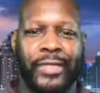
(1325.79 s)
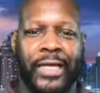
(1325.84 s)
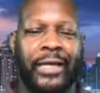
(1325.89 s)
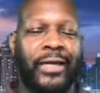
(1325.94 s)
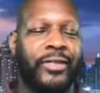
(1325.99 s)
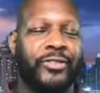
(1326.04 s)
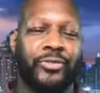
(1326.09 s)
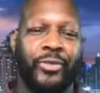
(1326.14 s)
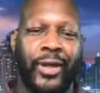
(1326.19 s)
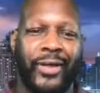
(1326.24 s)

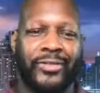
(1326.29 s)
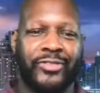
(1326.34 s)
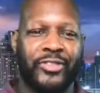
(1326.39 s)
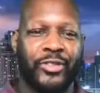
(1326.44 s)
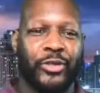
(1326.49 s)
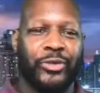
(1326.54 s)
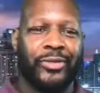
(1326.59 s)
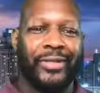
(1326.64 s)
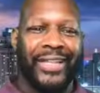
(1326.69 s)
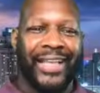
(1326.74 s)
That's right.
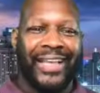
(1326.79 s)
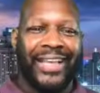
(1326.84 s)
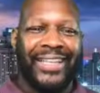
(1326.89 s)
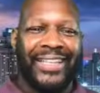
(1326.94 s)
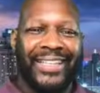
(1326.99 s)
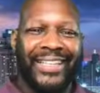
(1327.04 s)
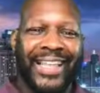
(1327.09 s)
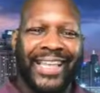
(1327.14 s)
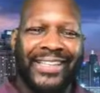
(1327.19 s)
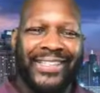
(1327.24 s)
So,
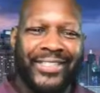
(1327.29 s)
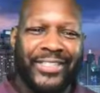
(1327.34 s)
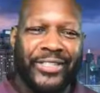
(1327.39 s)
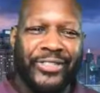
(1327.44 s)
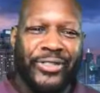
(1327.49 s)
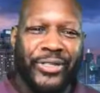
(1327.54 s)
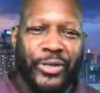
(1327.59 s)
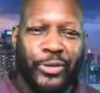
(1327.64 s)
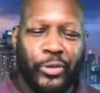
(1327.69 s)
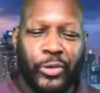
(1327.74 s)
ladies
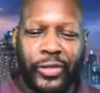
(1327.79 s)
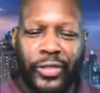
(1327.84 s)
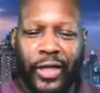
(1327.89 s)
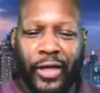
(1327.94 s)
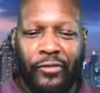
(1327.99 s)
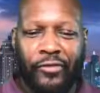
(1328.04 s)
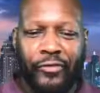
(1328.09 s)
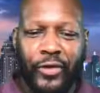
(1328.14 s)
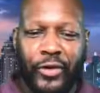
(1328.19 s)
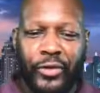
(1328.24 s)
and gentlemen,
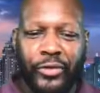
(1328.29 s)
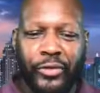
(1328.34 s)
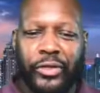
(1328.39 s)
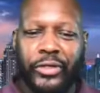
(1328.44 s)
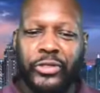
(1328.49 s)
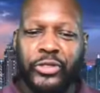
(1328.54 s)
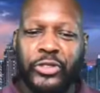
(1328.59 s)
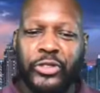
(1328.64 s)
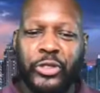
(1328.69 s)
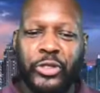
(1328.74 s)
without
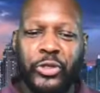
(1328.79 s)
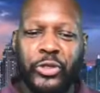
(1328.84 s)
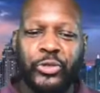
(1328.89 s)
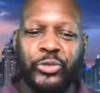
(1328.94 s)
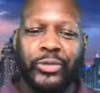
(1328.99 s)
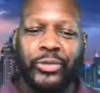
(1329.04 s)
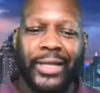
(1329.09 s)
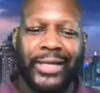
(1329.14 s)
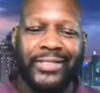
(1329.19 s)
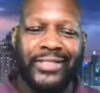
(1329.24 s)
further
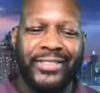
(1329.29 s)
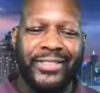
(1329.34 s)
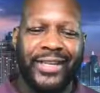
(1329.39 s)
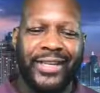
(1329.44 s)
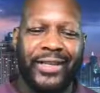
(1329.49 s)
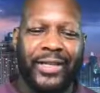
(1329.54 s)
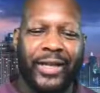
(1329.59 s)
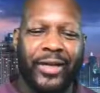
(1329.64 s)
ado, let's check